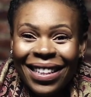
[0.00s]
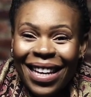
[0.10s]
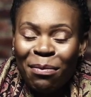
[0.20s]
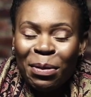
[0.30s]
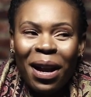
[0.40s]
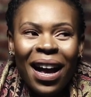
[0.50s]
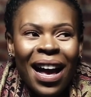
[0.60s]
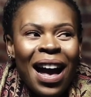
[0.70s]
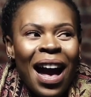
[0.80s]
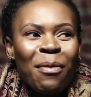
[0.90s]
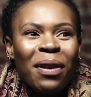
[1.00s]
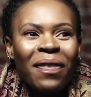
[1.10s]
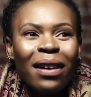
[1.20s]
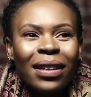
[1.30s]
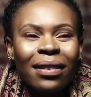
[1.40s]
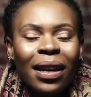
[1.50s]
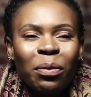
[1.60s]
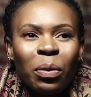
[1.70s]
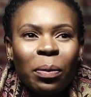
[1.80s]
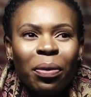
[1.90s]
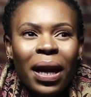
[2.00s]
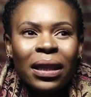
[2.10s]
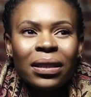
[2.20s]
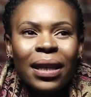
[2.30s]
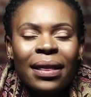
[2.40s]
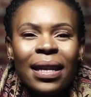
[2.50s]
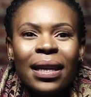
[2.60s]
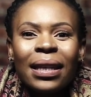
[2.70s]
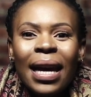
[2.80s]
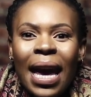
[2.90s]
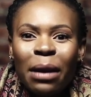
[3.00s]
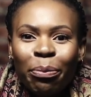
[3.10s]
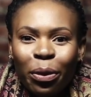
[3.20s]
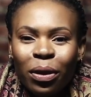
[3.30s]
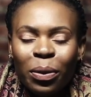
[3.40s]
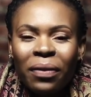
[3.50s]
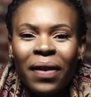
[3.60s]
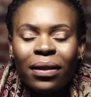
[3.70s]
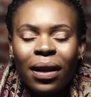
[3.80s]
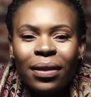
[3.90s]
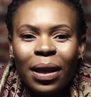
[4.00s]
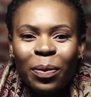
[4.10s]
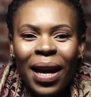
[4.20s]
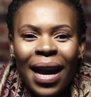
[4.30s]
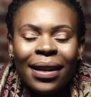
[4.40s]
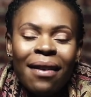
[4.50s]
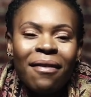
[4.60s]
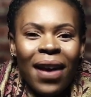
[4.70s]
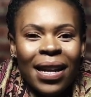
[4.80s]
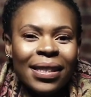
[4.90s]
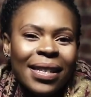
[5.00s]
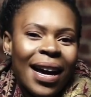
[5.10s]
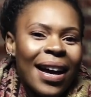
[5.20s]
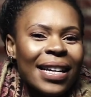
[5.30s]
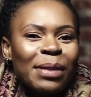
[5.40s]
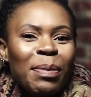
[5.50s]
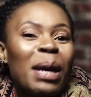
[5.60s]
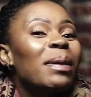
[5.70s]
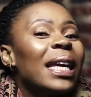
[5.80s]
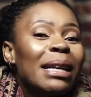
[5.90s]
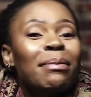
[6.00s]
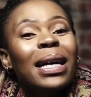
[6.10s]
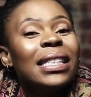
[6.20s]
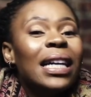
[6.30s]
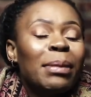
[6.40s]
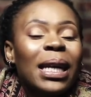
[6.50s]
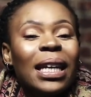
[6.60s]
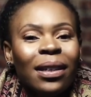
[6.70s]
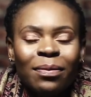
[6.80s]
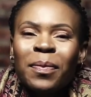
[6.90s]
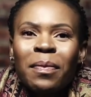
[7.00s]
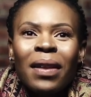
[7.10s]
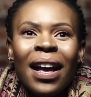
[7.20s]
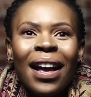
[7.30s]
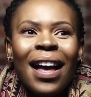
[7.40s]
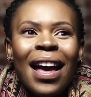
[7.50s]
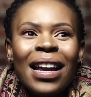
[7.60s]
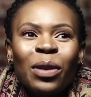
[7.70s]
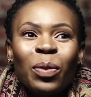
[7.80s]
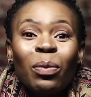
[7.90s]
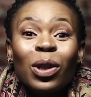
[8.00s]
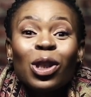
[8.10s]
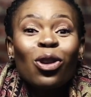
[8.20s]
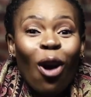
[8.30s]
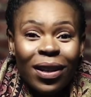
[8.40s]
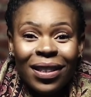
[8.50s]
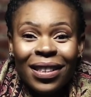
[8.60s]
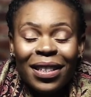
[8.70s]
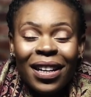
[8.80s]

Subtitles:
camera. We found out that we were pregnant, I think in April. We found out that we had a Valentine's baby in my tummy. And we were shocked.